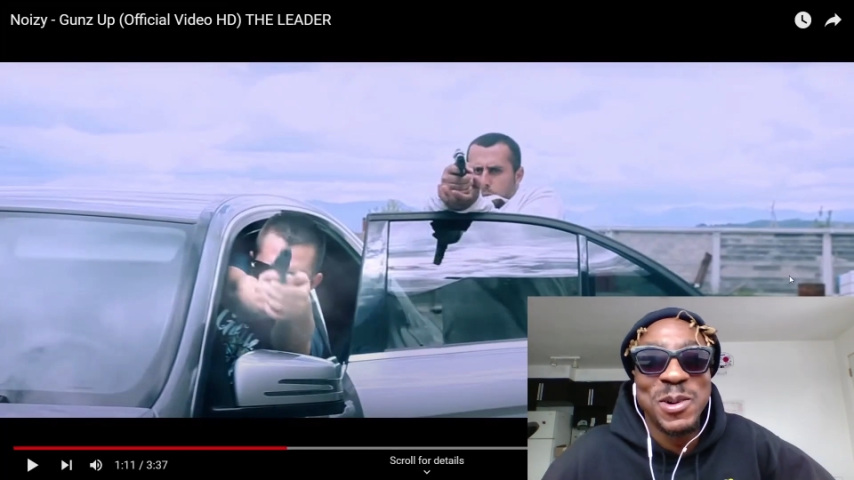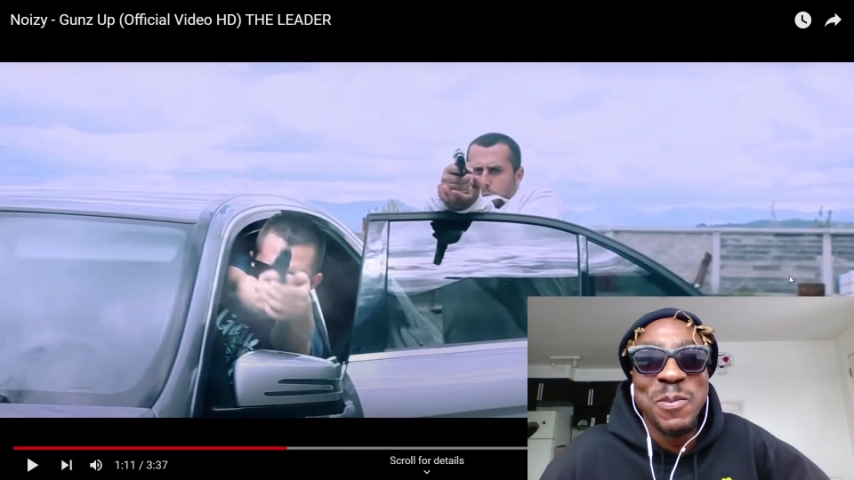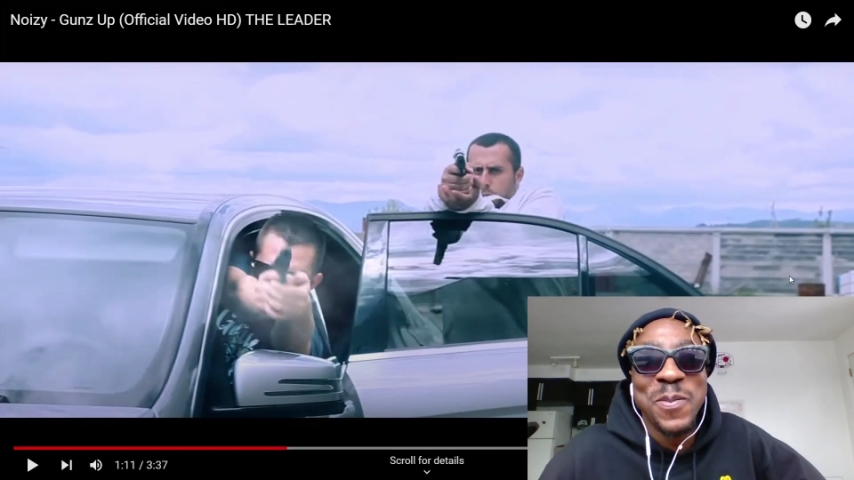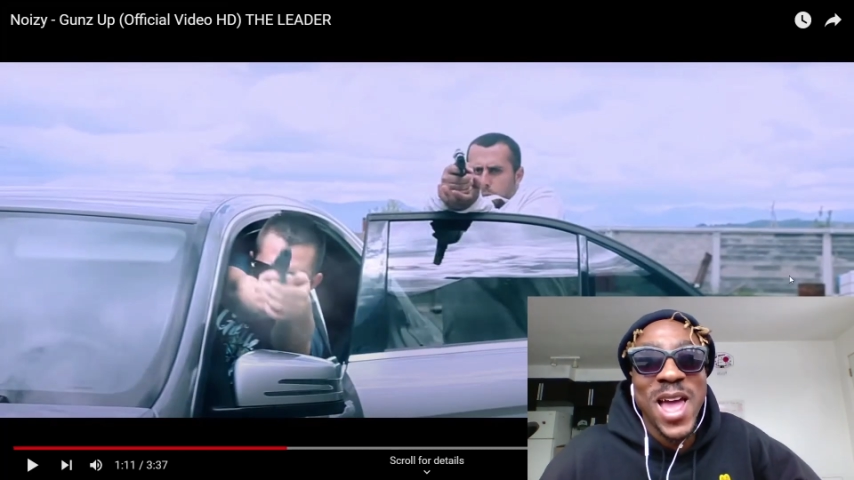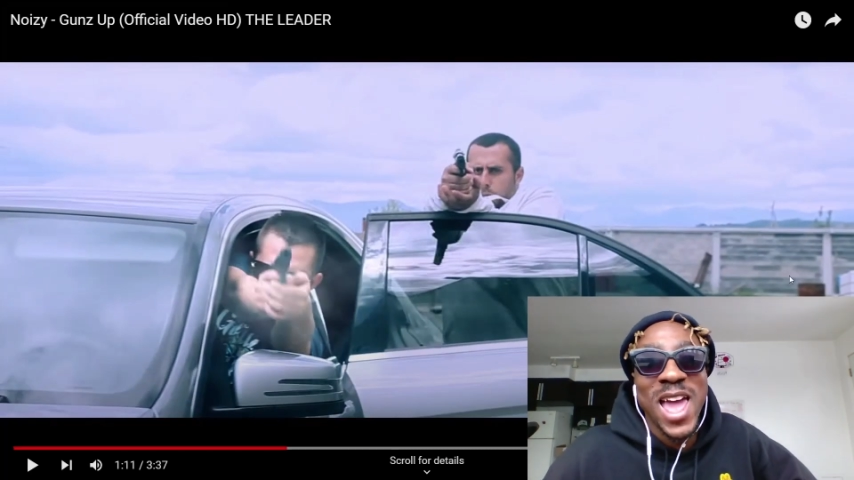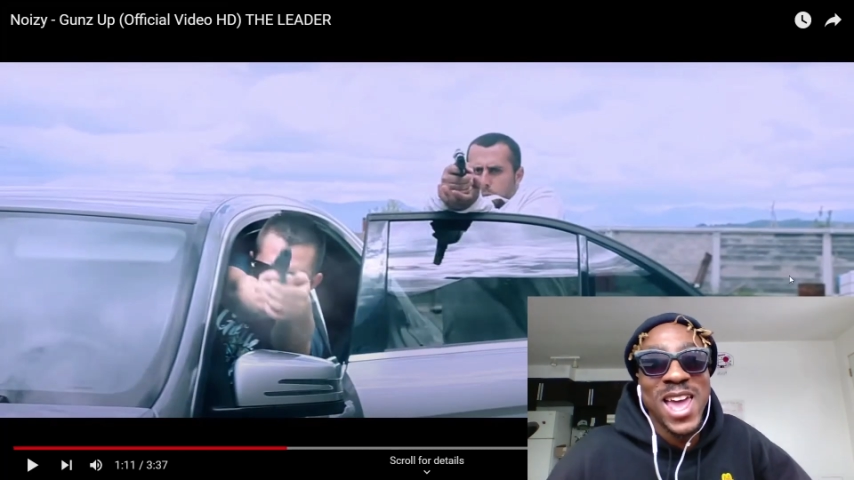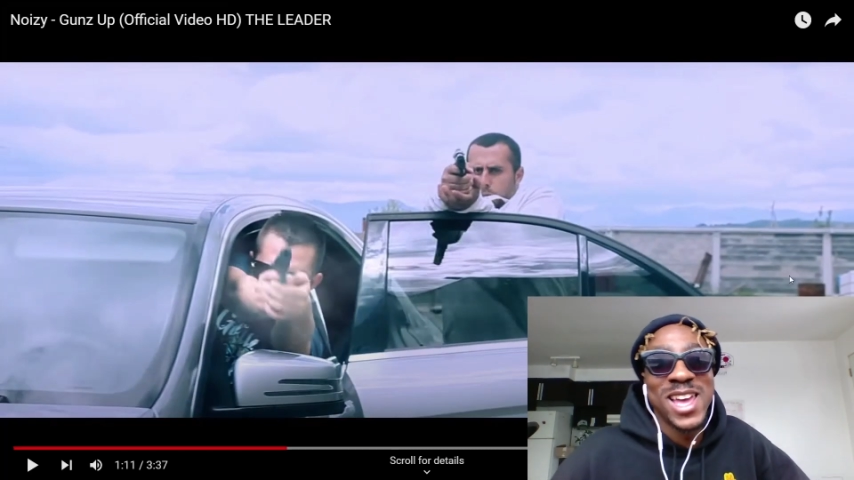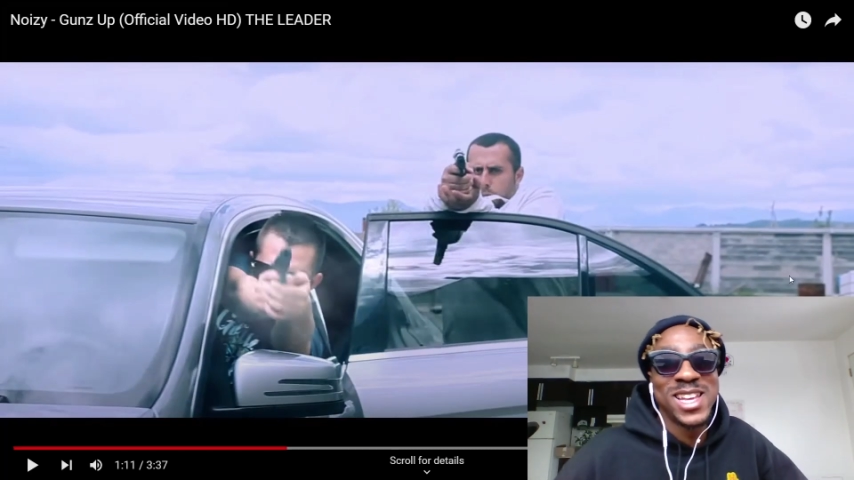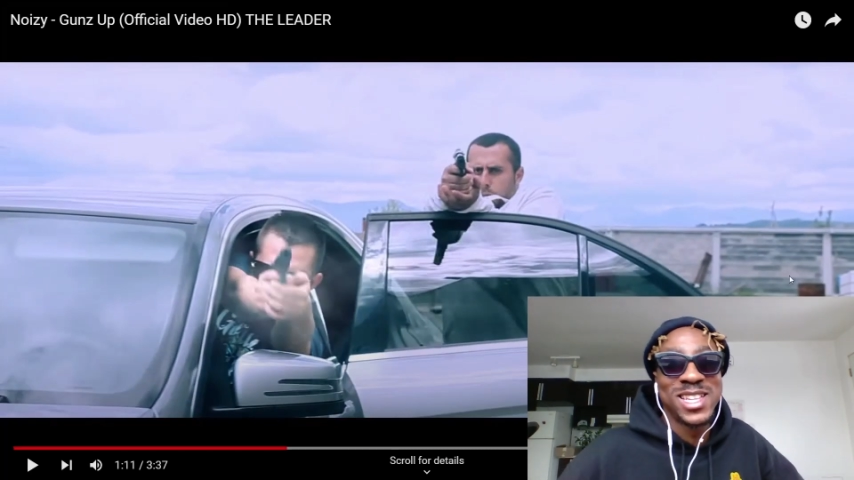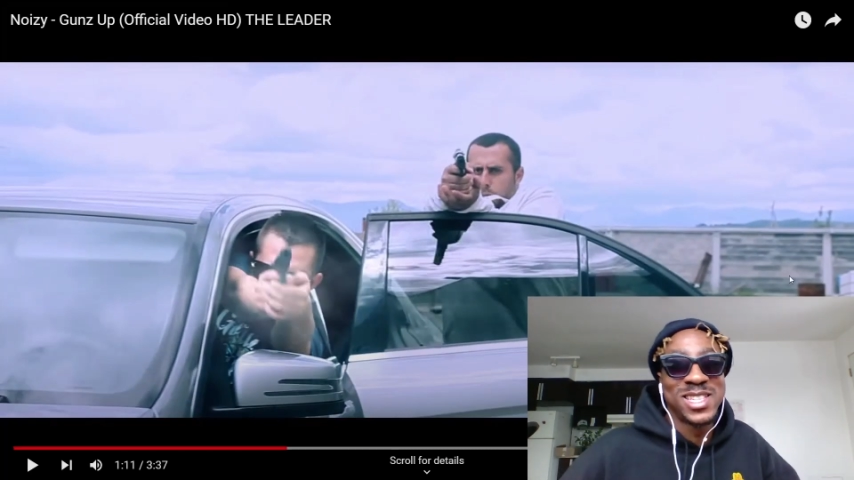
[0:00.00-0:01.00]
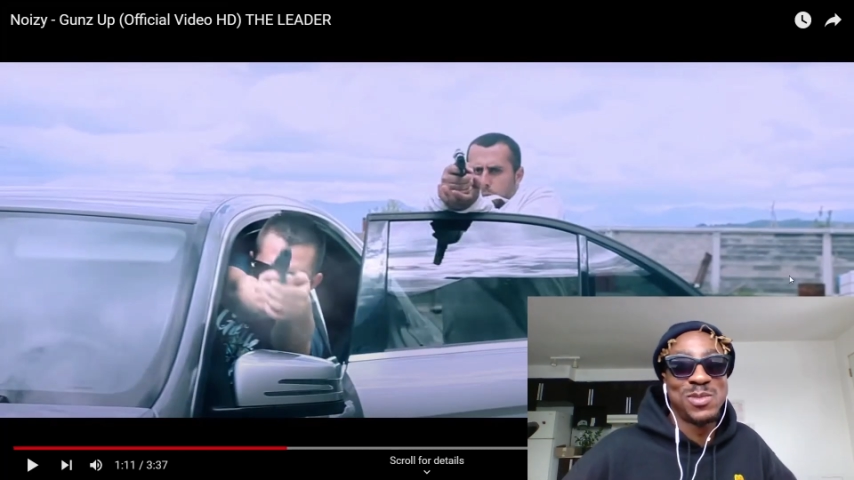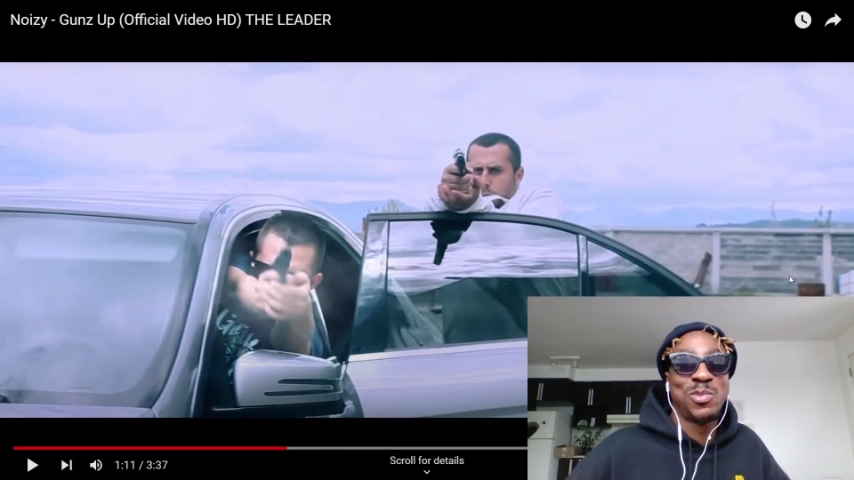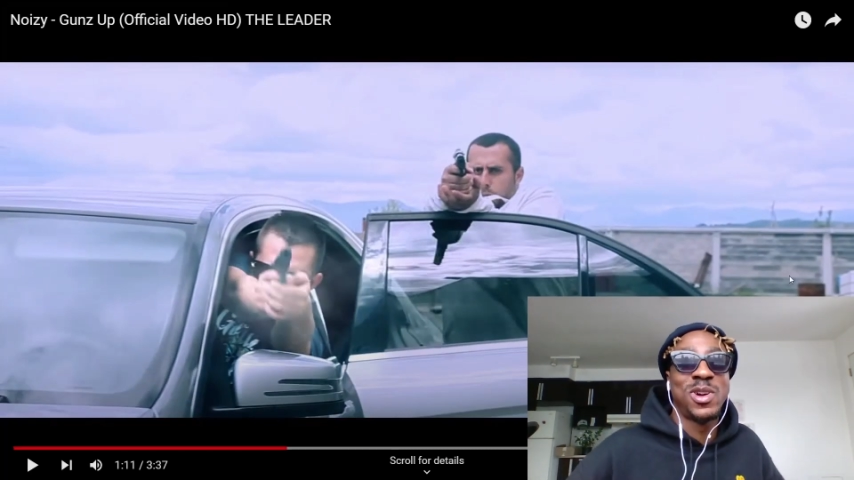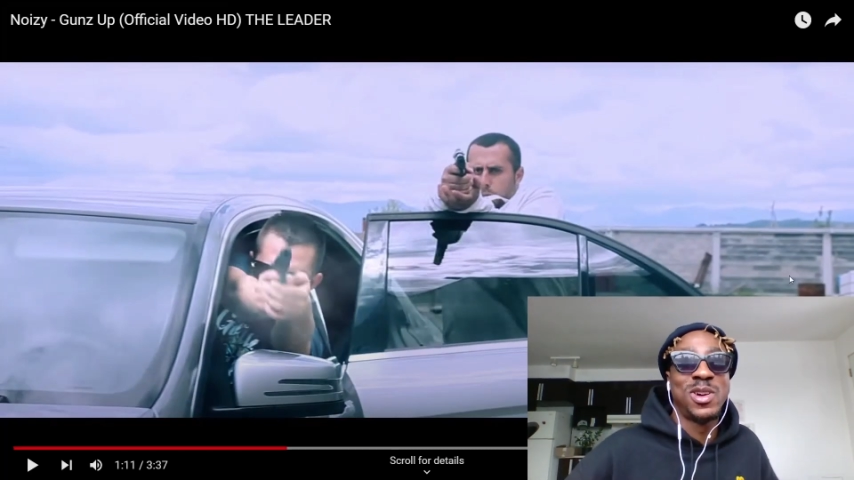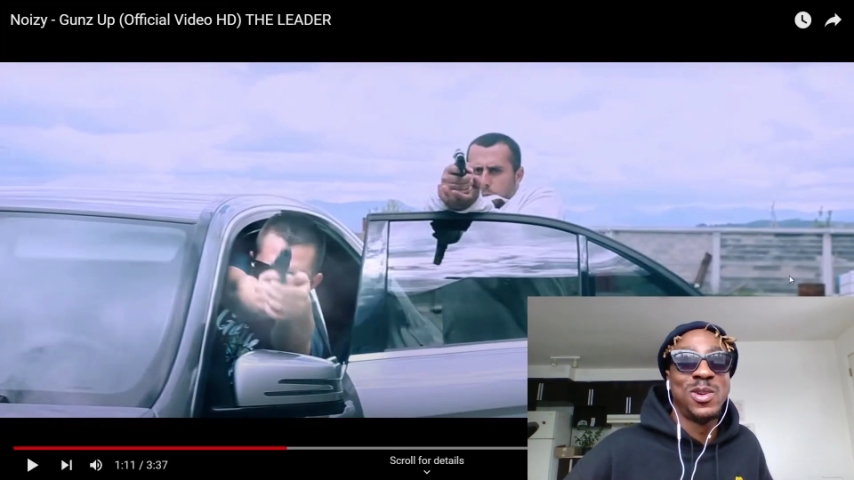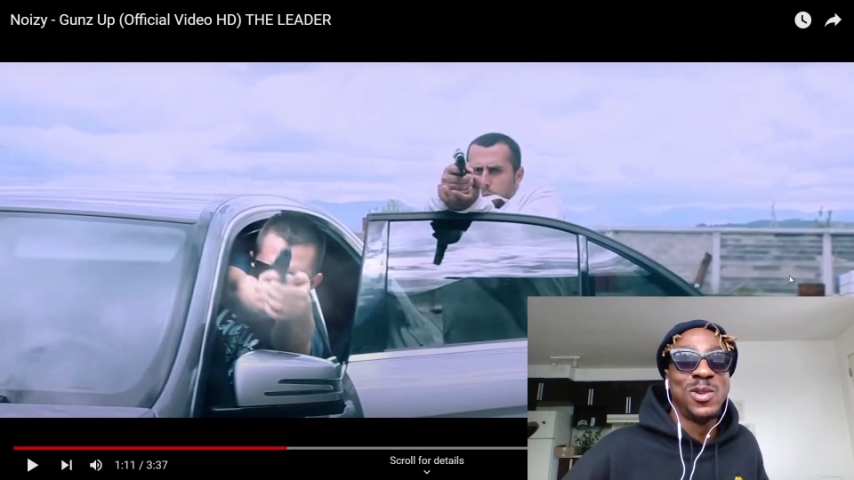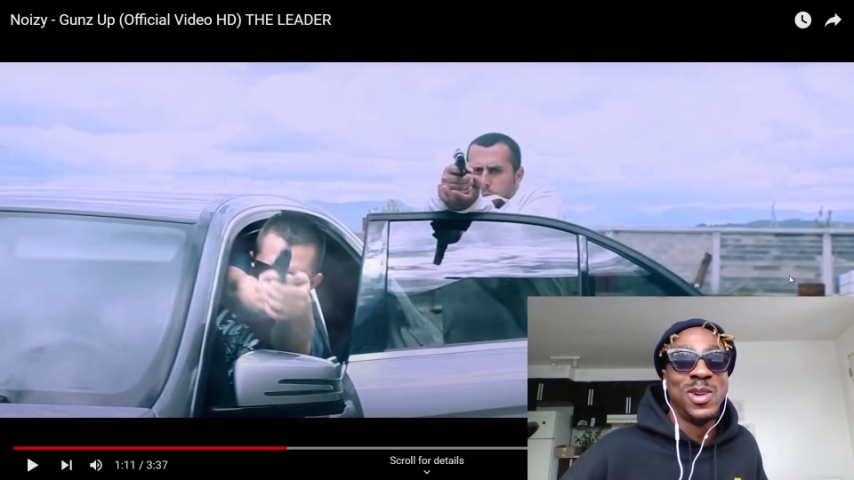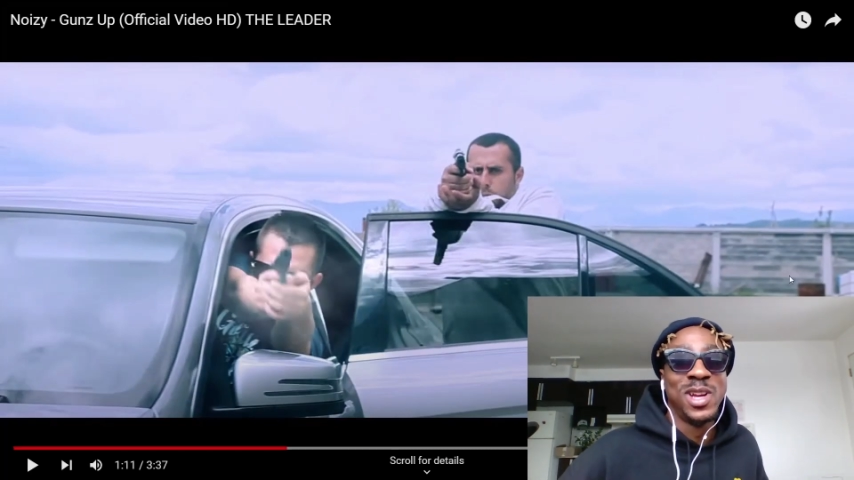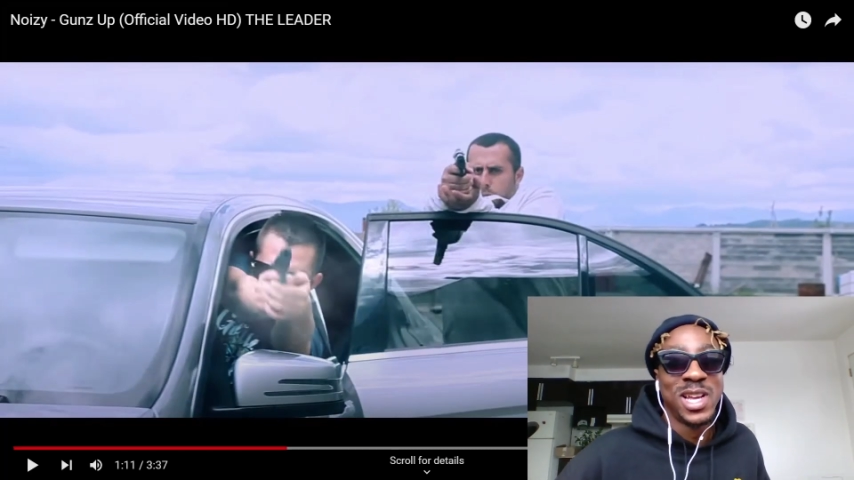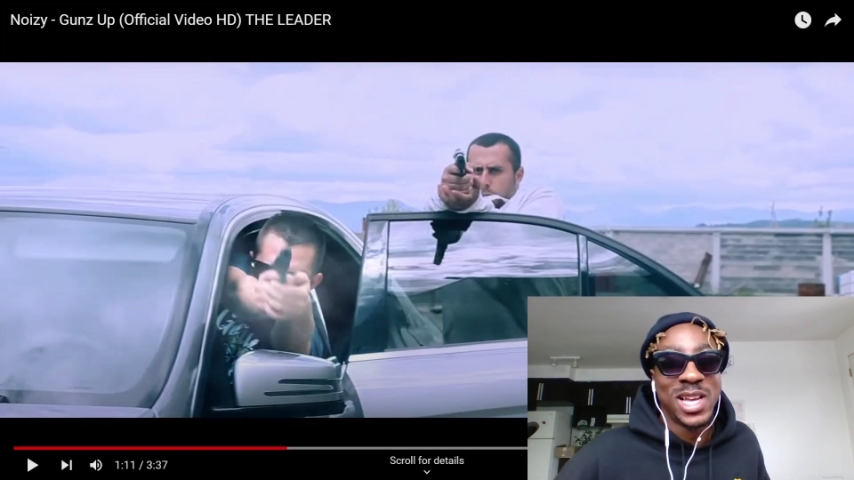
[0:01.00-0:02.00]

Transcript: your mans, bro.